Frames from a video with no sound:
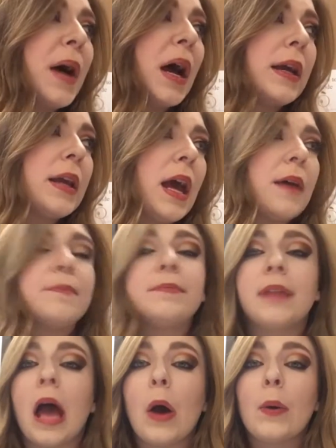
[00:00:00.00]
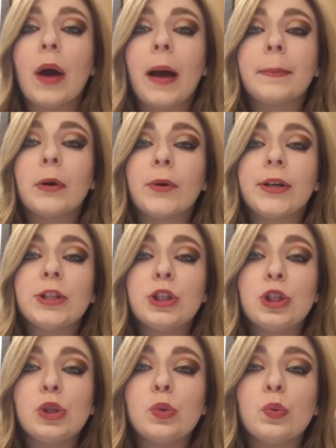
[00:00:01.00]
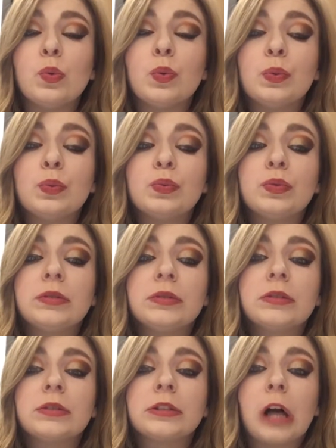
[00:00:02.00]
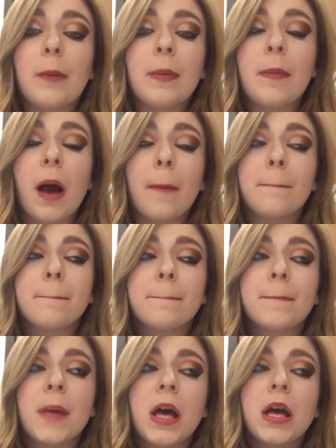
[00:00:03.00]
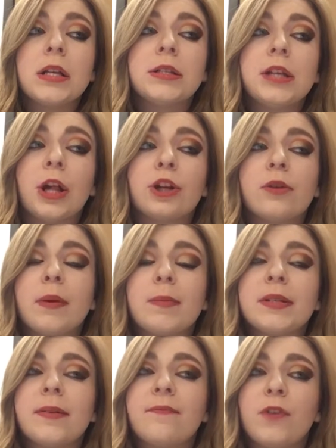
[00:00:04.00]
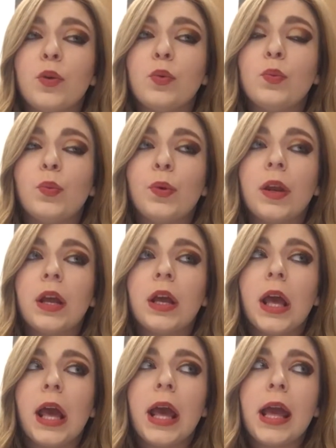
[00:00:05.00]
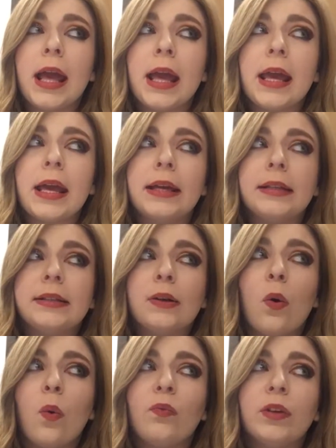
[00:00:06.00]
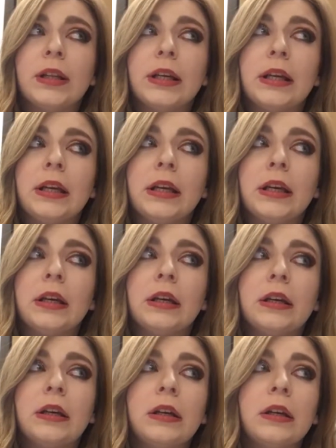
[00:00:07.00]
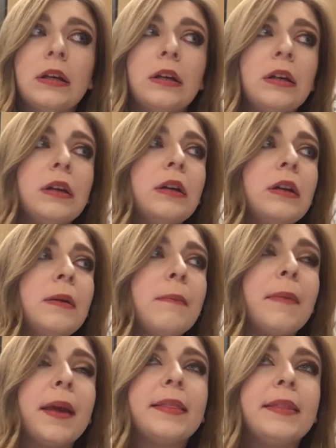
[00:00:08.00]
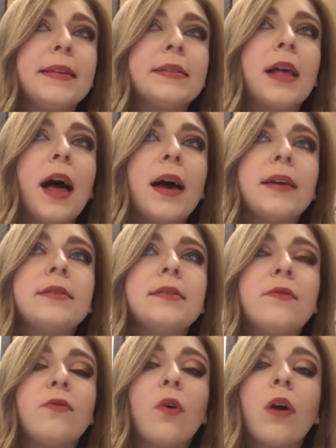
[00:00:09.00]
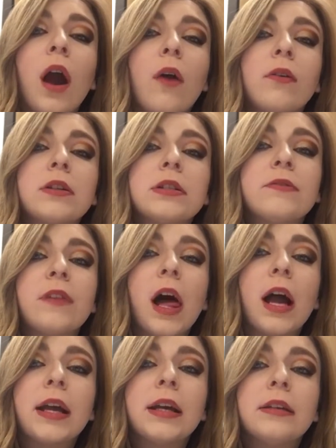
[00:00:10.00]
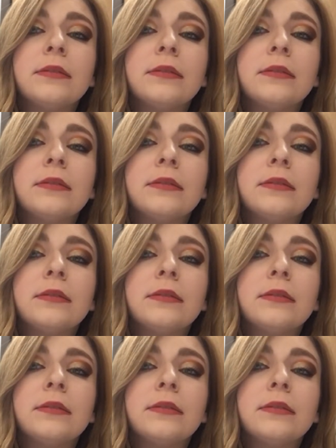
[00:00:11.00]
But yeah, now I'm going to call my mom, tell her to bring me some food, and hopefully make these last 4 hours fly.